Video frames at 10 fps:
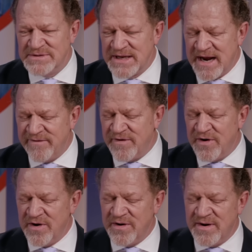that I've
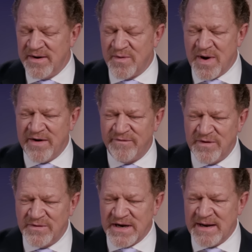heard quite a
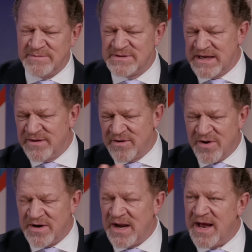few times, either
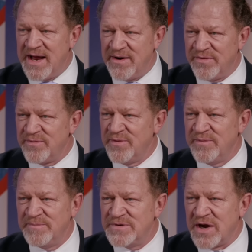online or
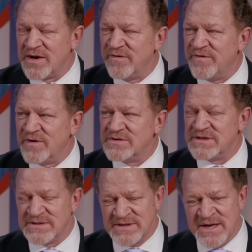through talking to folks,
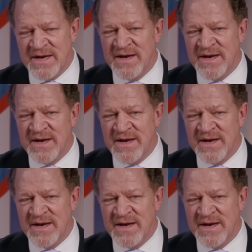is,